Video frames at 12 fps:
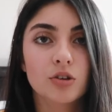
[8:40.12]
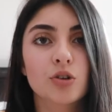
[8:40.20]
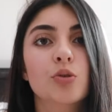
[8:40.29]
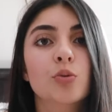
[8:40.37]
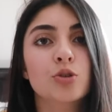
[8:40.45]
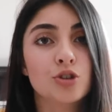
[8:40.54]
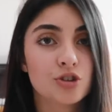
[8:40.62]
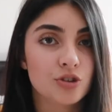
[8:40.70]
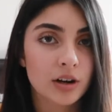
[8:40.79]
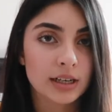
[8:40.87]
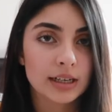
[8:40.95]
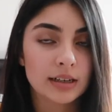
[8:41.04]
you were
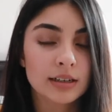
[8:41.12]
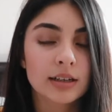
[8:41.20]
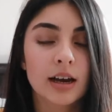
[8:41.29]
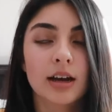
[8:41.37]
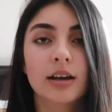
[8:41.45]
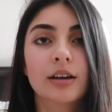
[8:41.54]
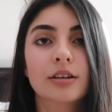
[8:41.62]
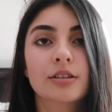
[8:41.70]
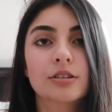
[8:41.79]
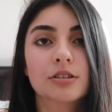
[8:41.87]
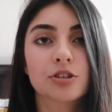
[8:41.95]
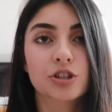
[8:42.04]
struggling
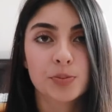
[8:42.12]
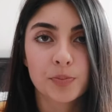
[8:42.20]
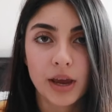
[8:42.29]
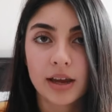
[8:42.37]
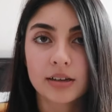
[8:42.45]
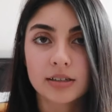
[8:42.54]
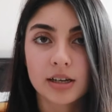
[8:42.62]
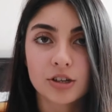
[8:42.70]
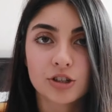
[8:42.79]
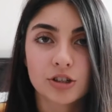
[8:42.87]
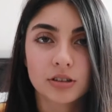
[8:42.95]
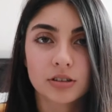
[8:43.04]
and just pay
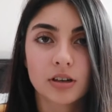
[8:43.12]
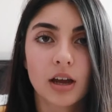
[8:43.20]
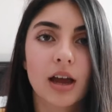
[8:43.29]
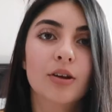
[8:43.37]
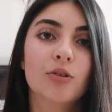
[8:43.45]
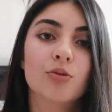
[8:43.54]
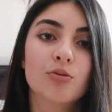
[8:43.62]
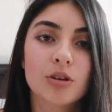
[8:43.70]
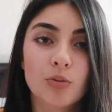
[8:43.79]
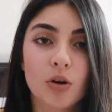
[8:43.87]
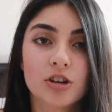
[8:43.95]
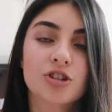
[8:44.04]
attention and
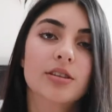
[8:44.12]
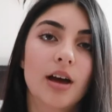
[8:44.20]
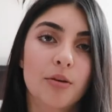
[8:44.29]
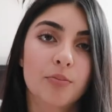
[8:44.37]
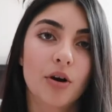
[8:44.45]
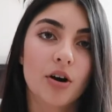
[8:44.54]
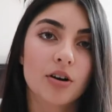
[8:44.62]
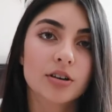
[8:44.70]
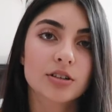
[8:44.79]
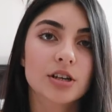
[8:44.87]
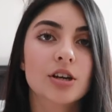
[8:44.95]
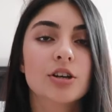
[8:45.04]
rewatch that part.